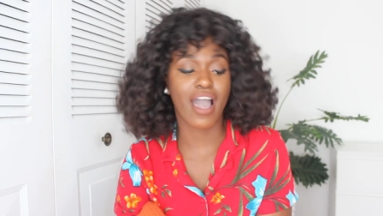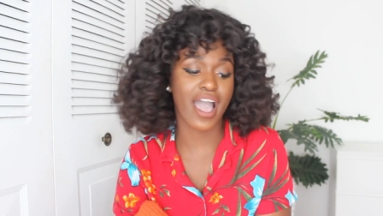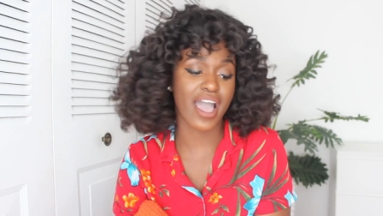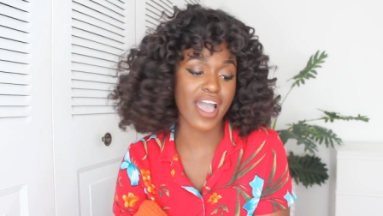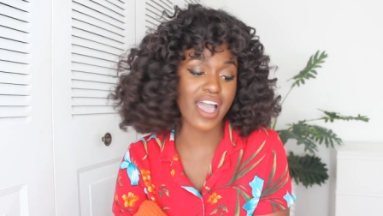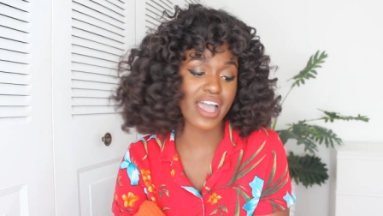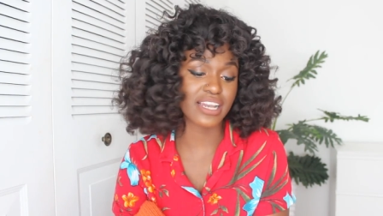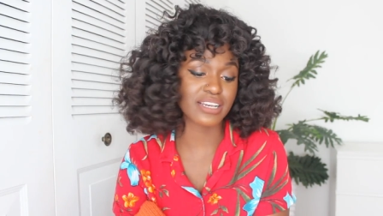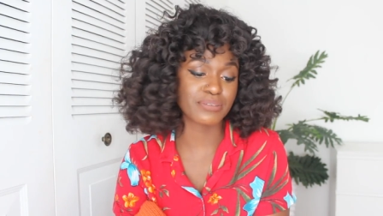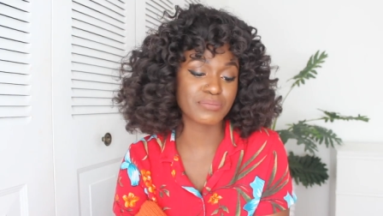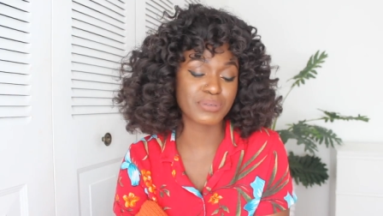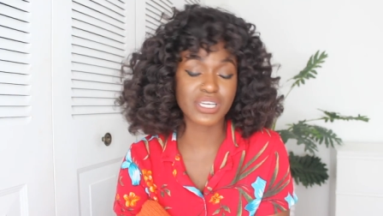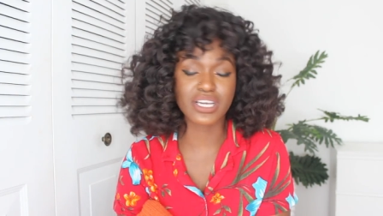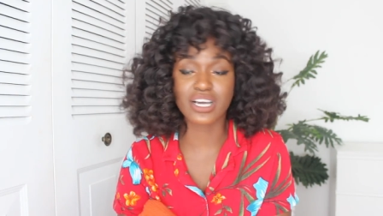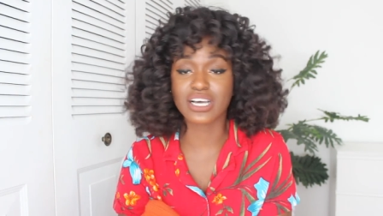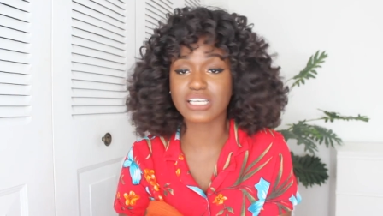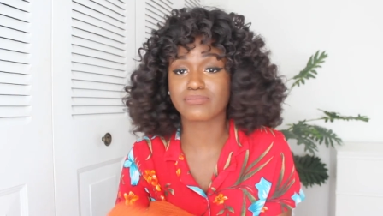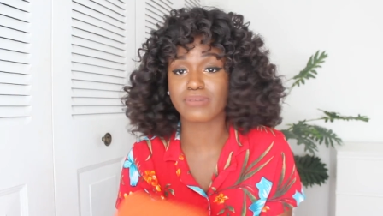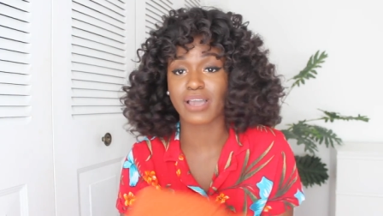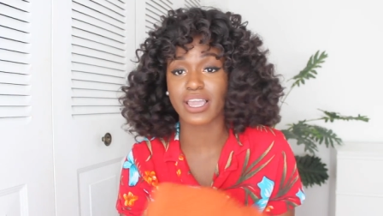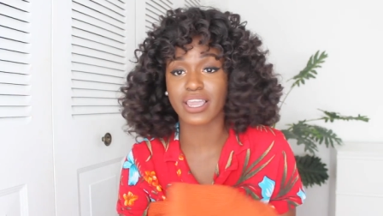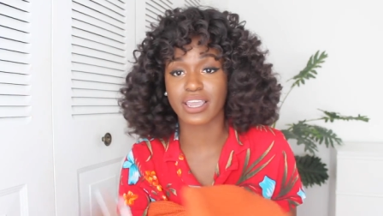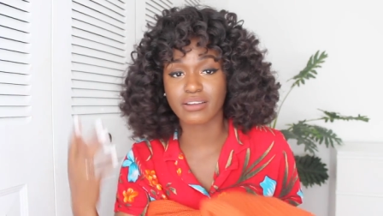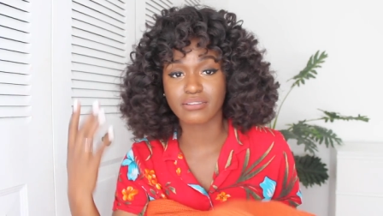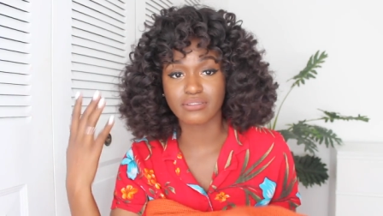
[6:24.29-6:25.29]
And
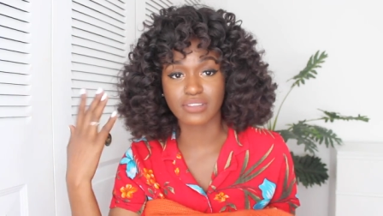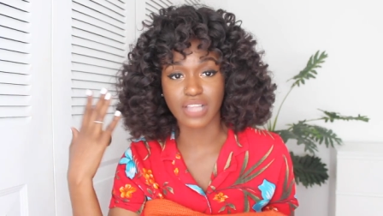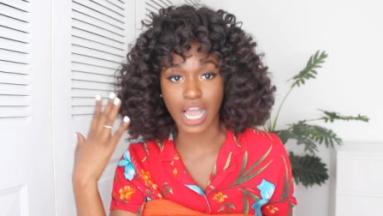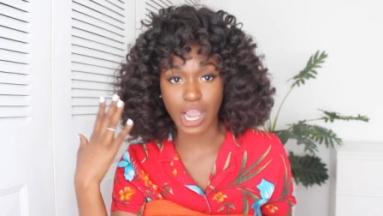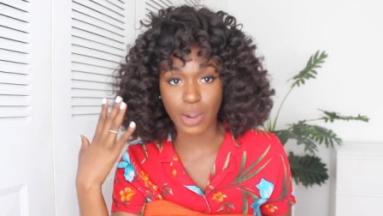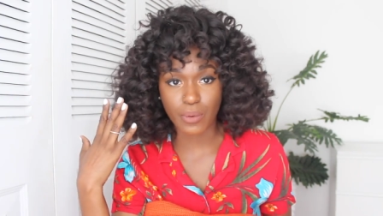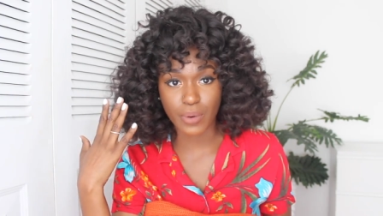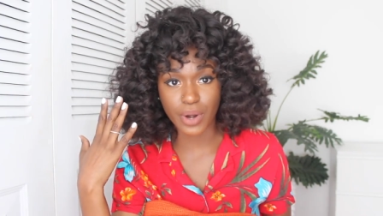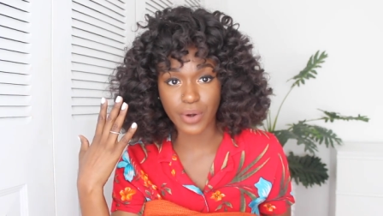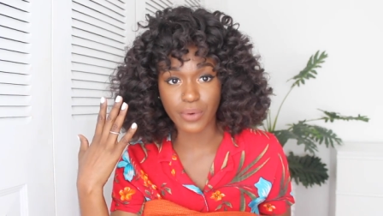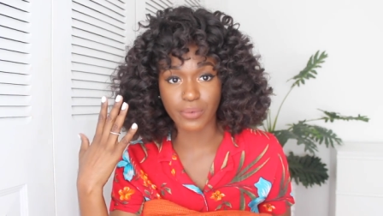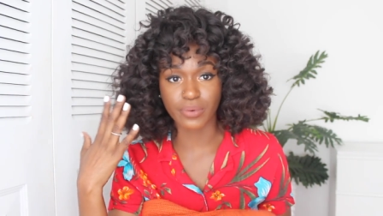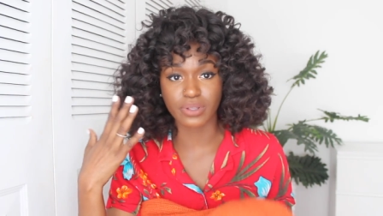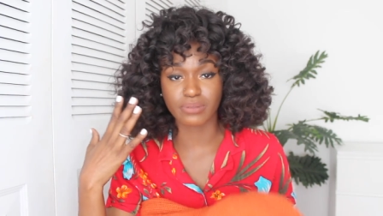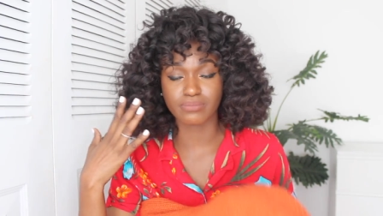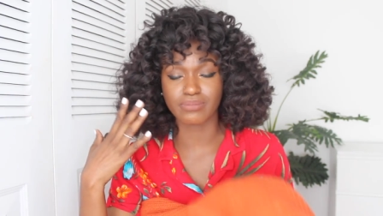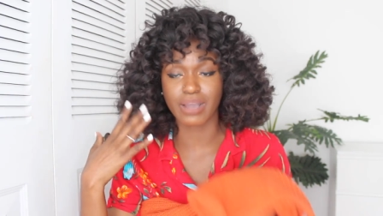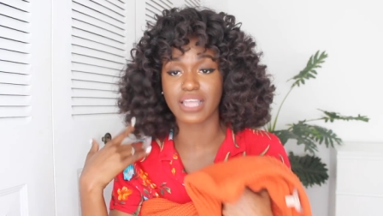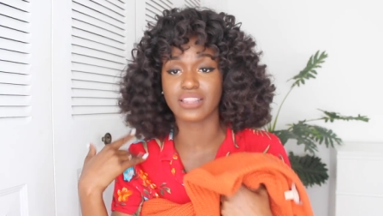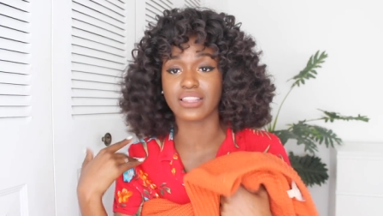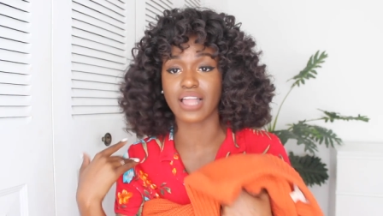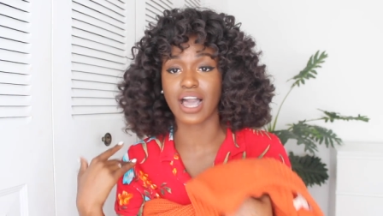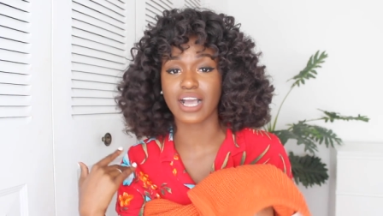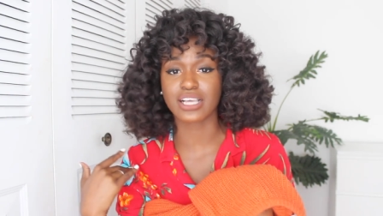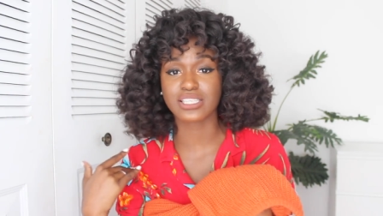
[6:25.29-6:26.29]
because my lock were
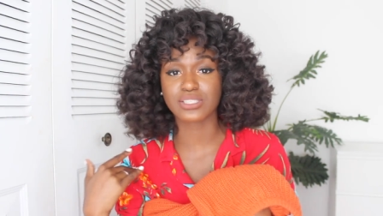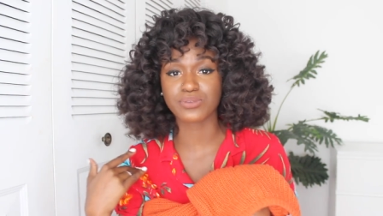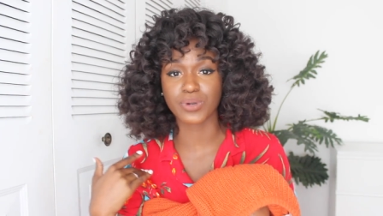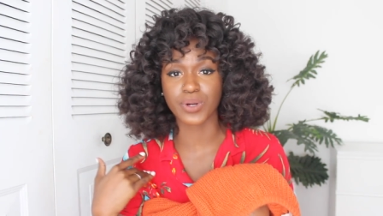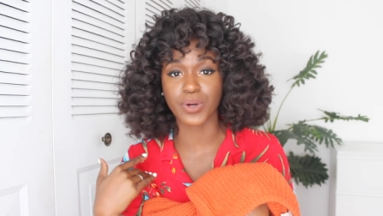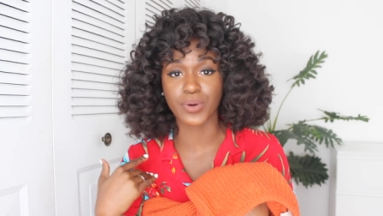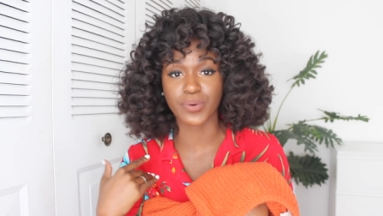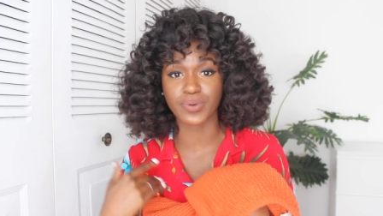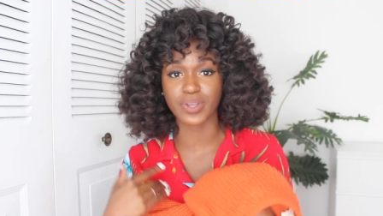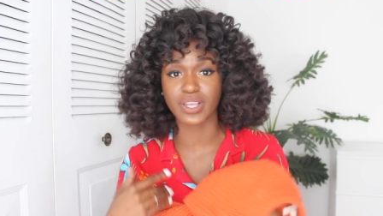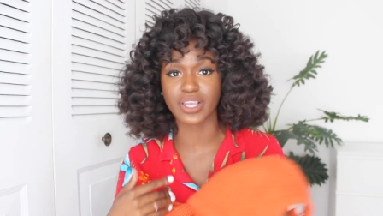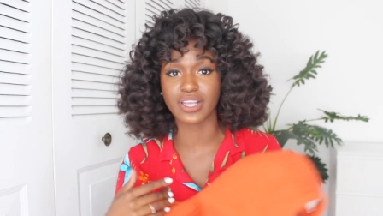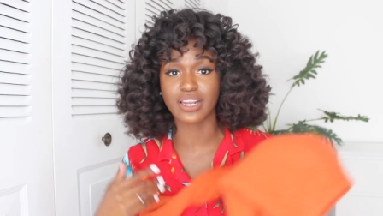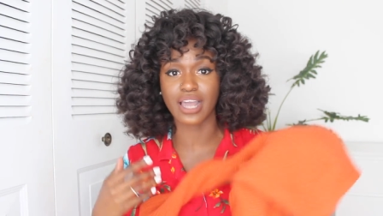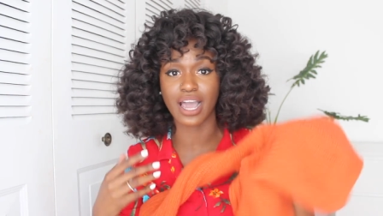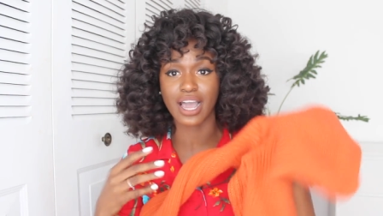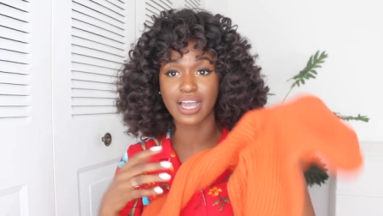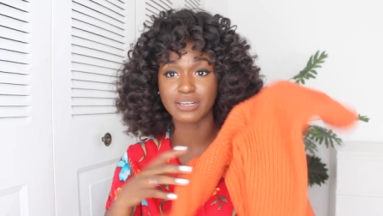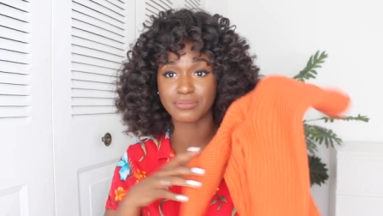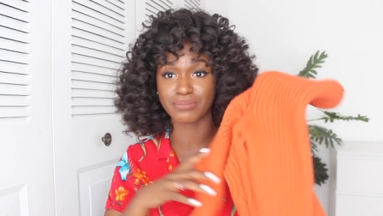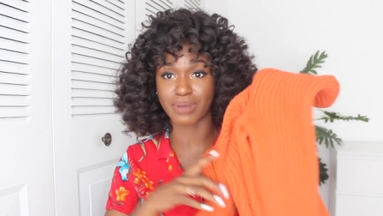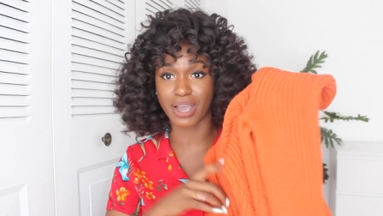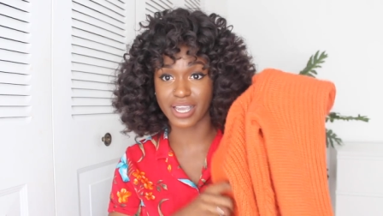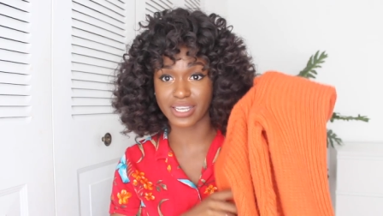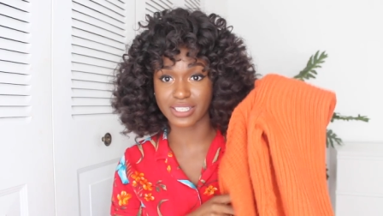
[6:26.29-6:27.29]
my locks were green
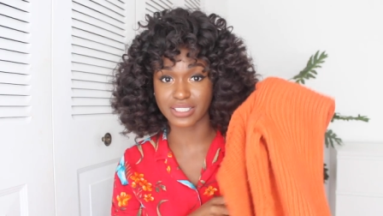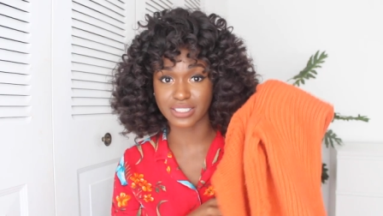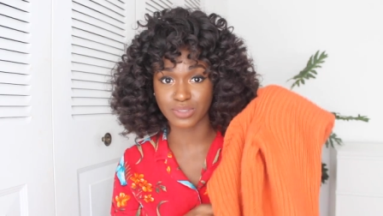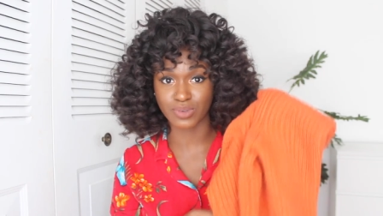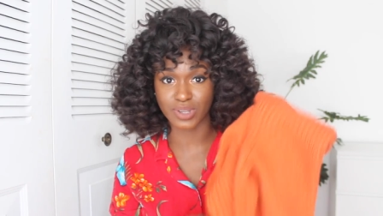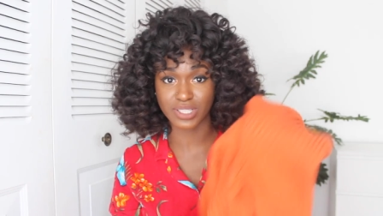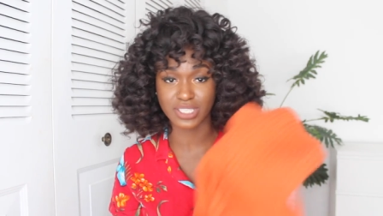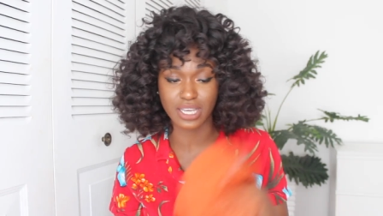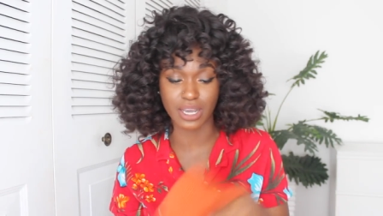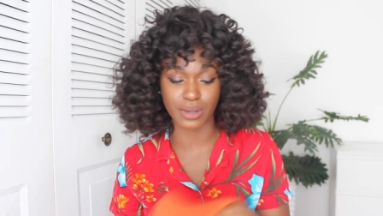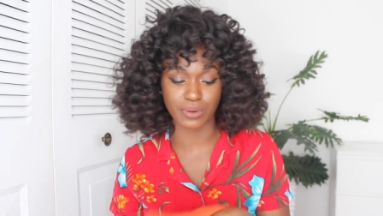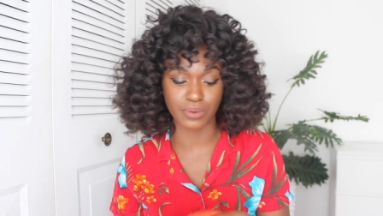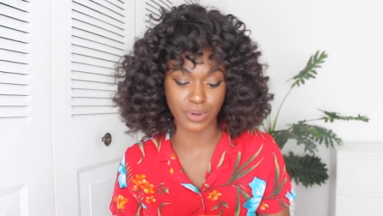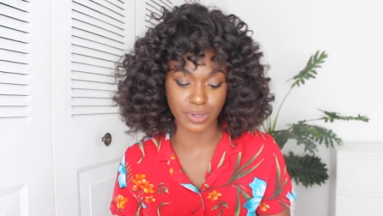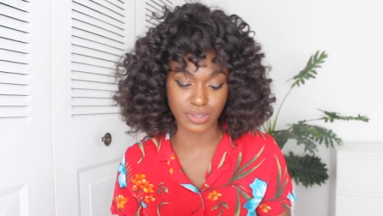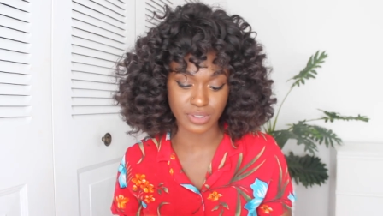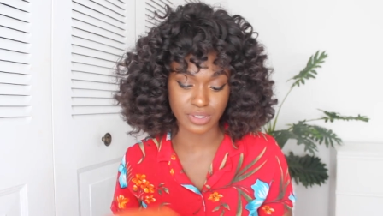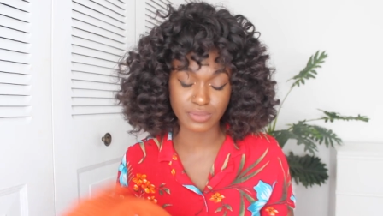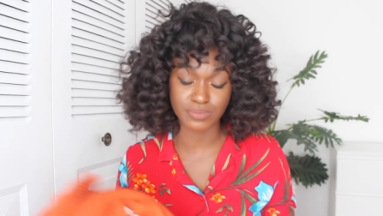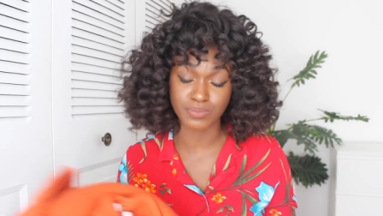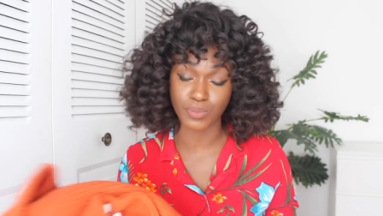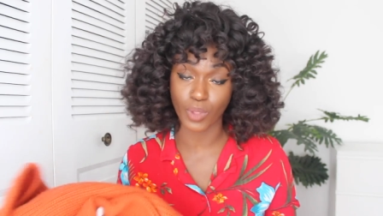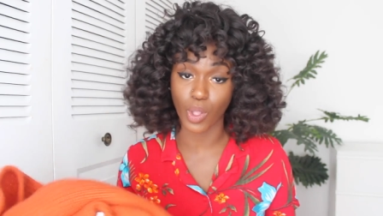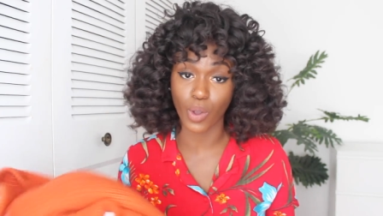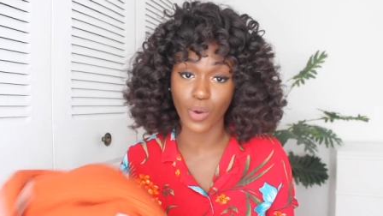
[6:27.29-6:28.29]
and my sweater
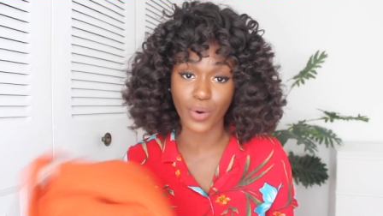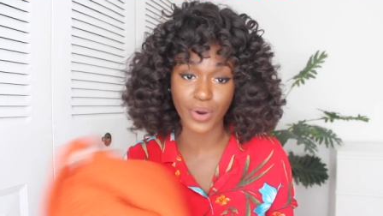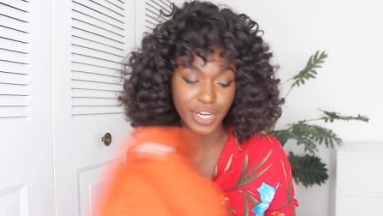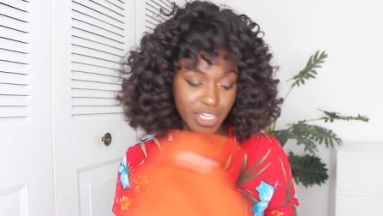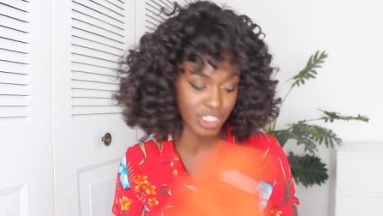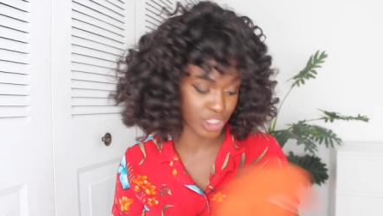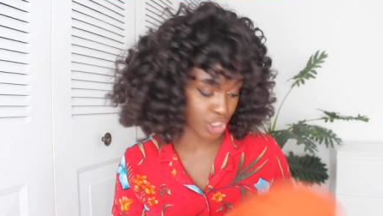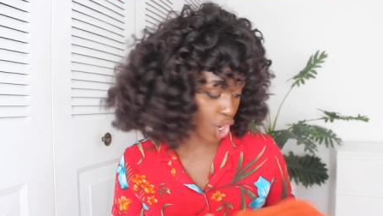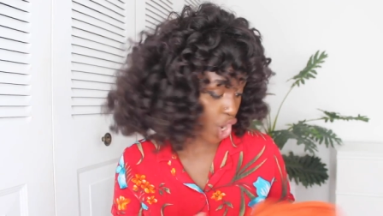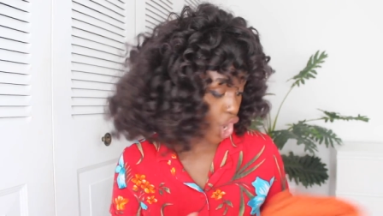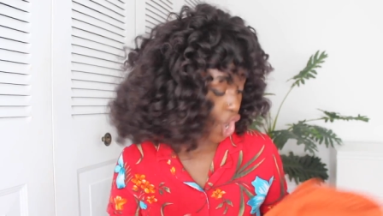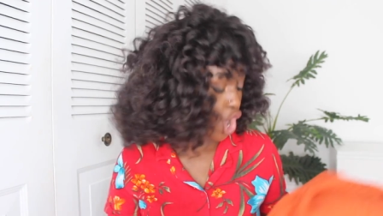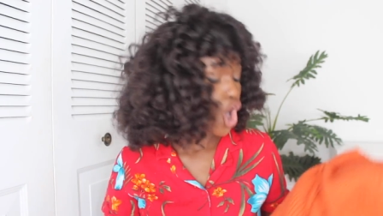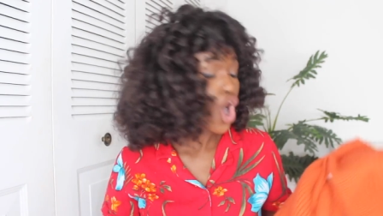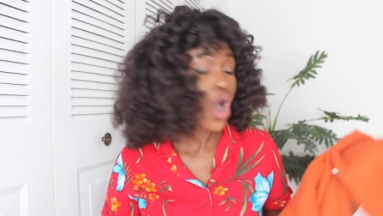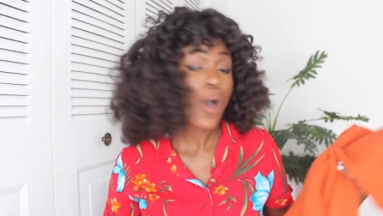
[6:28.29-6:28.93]
was orange,